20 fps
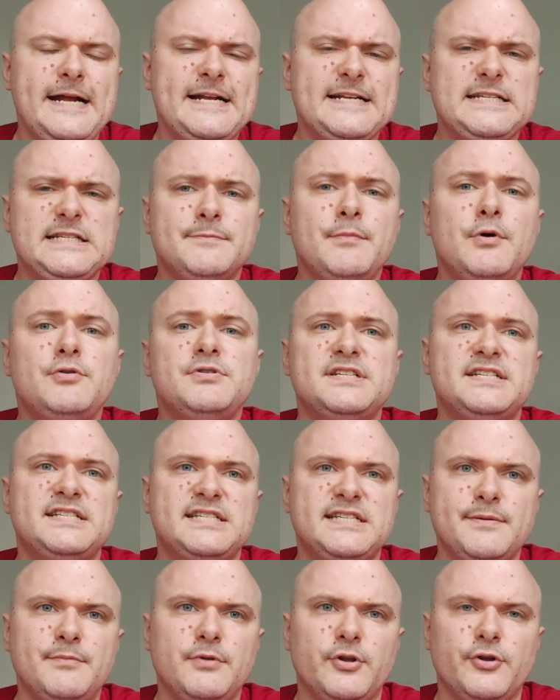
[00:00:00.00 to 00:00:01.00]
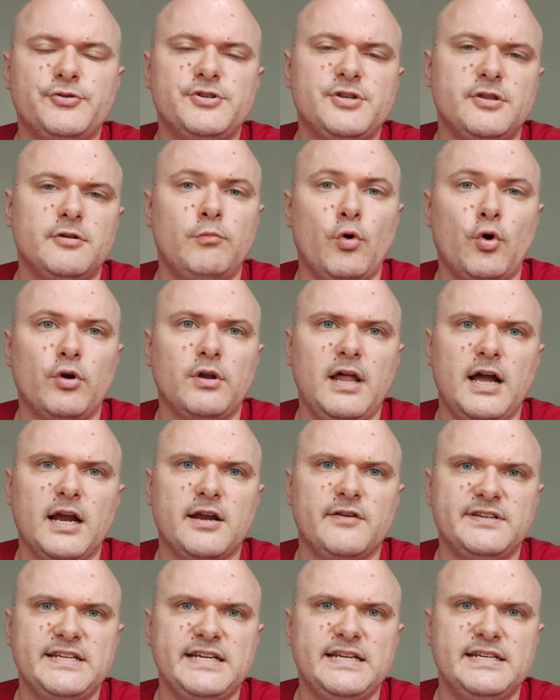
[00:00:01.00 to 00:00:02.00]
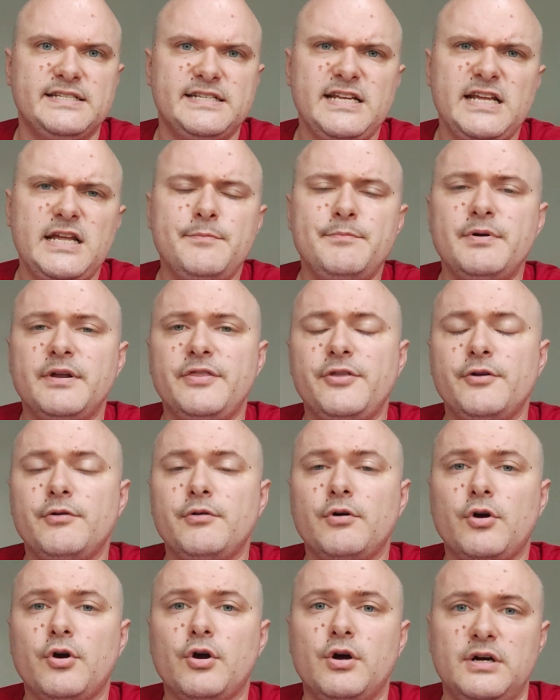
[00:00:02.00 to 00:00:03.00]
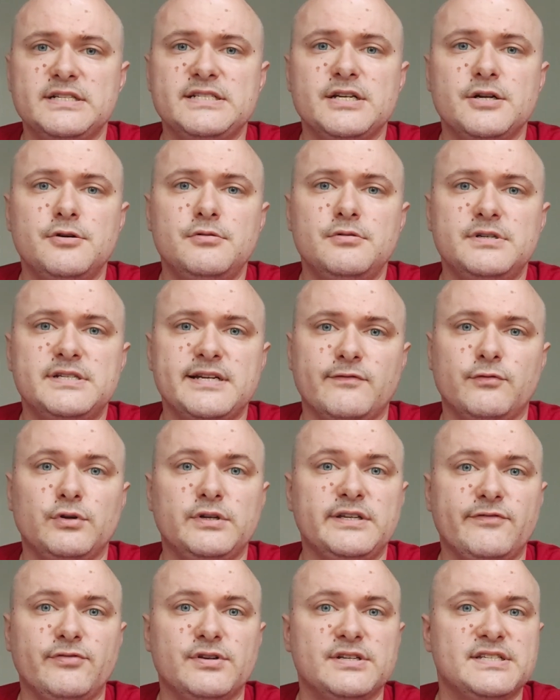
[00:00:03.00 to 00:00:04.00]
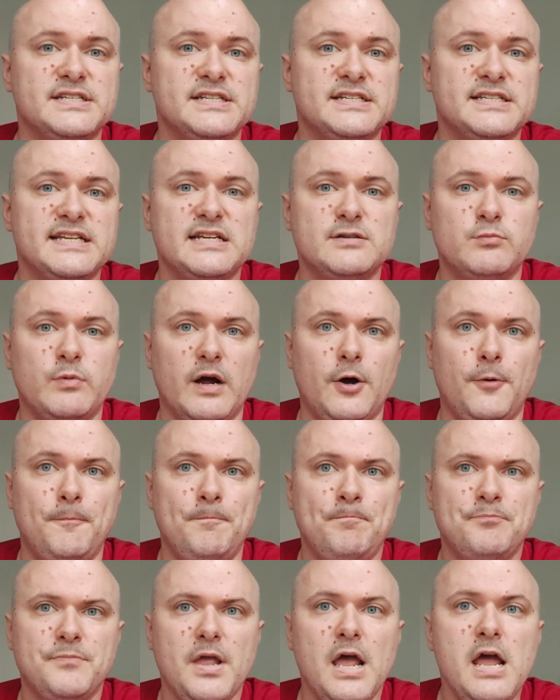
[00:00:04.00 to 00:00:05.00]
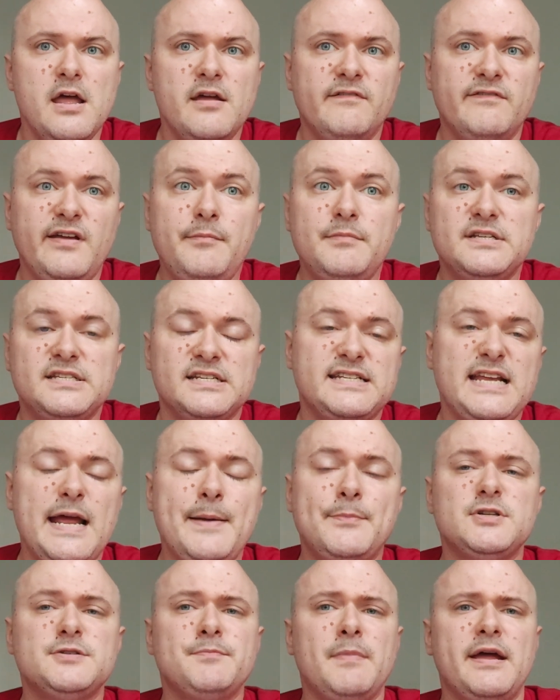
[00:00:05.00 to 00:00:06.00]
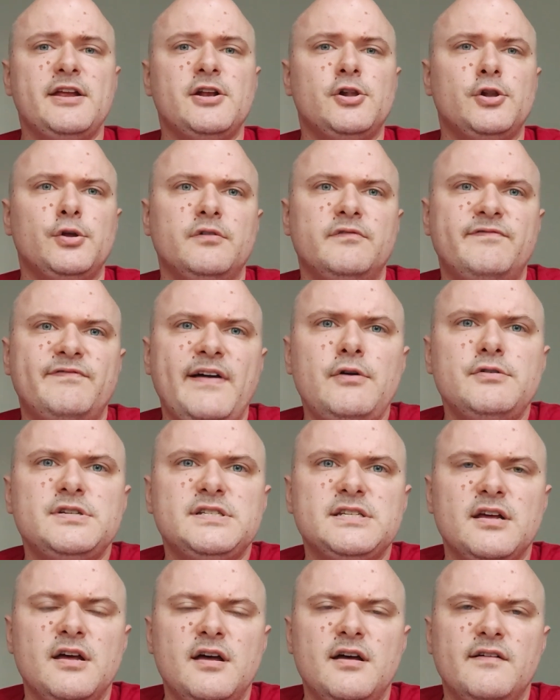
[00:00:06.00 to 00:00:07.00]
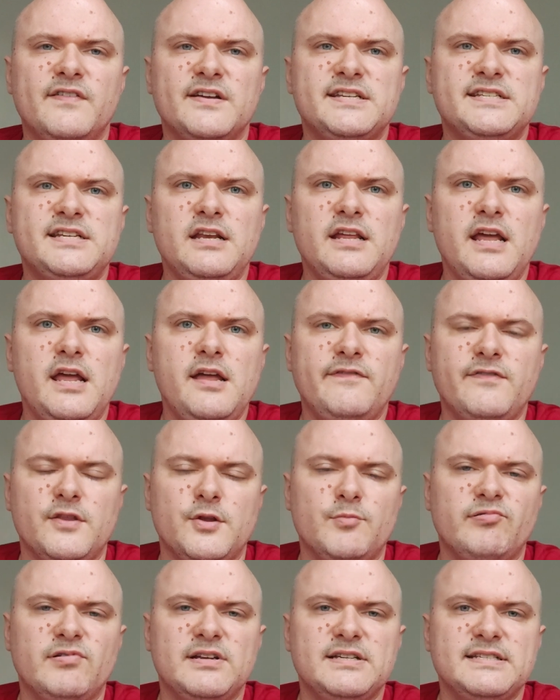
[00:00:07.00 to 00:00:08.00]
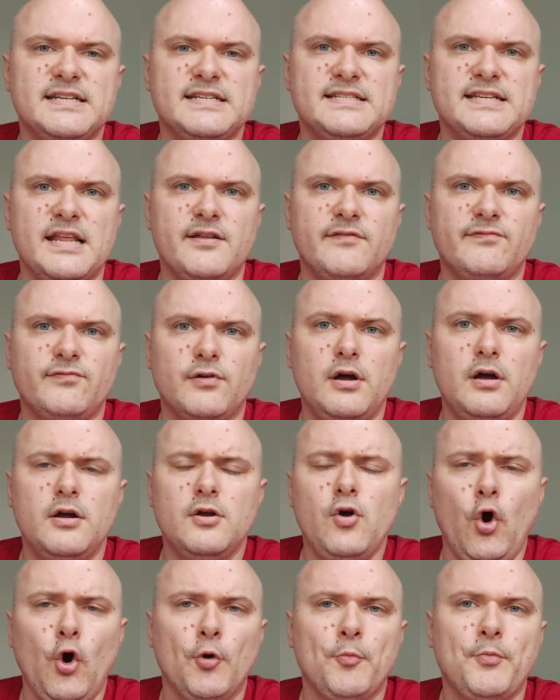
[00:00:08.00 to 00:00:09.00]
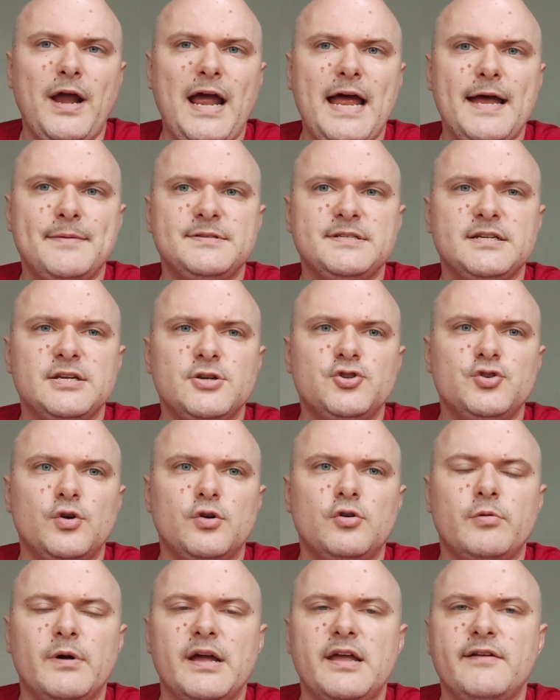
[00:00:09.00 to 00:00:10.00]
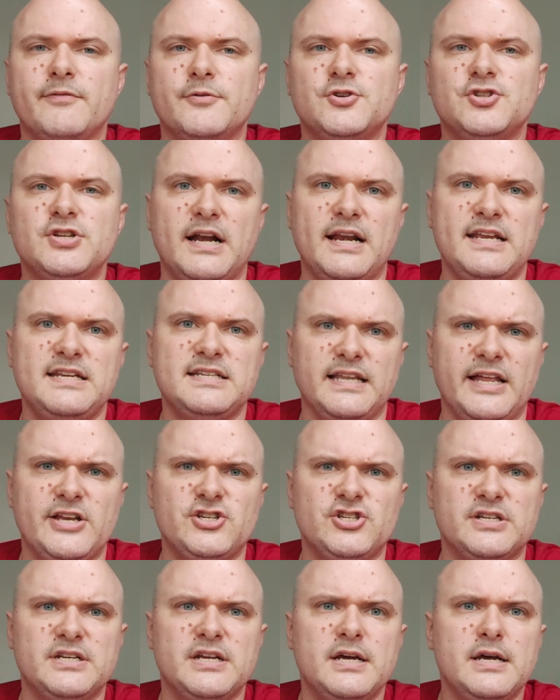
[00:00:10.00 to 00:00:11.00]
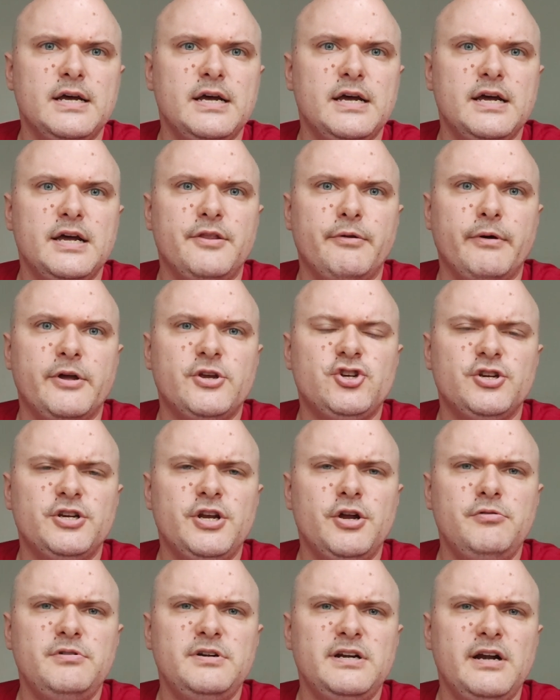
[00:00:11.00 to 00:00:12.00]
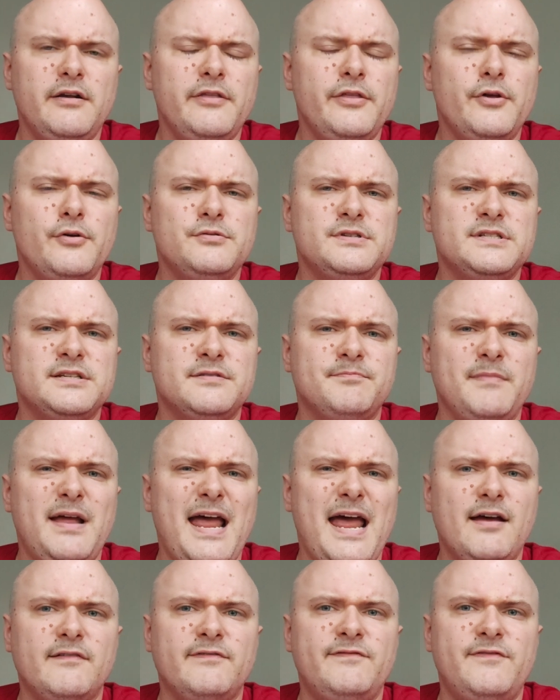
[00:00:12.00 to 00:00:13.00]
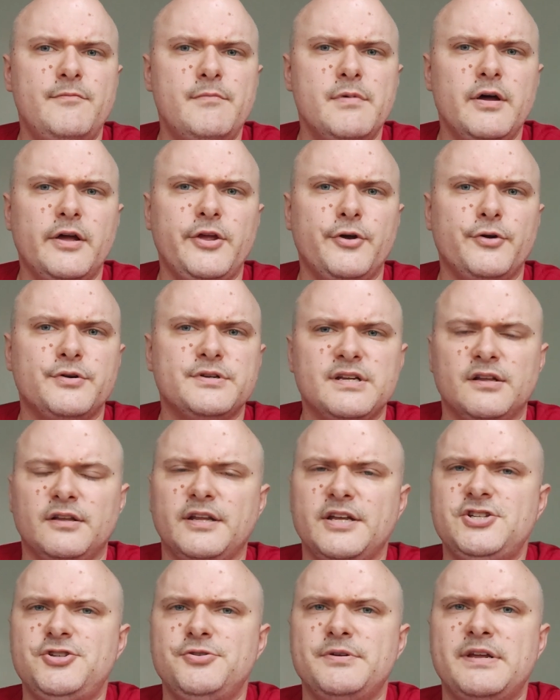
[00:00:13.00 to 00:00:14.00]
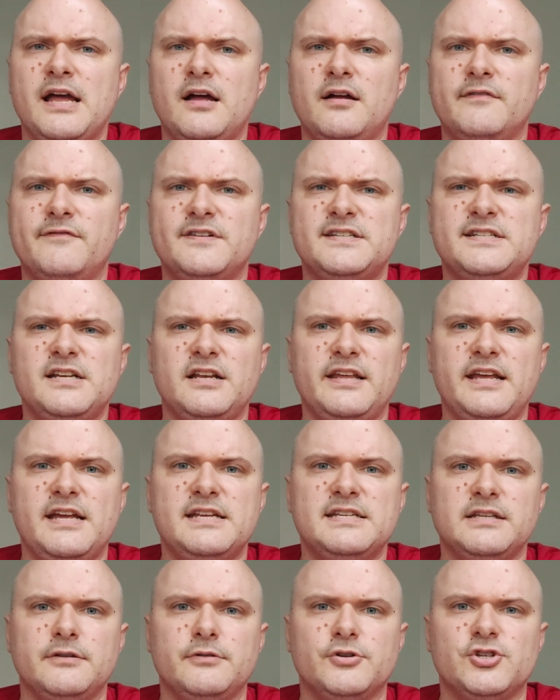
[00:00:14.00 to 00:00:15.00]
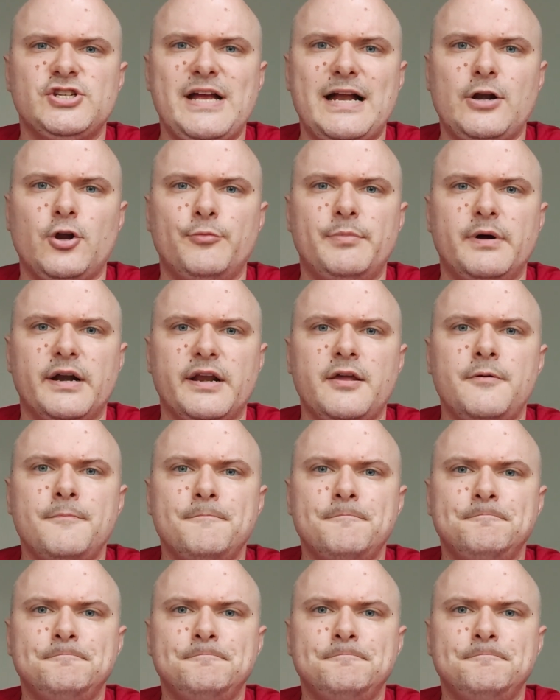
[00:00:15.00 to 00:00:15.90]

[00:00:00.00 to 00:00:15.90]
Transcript: It's the most similar to the Warlock of D&D, but there are also several differences as well. Famous examples might include Faust, Facilier from The Princess and the Frog, or perhaps Zhonghui from Chinese legend. Though I should note, none of those have familiars unless you count Facilier's little shadow buddy.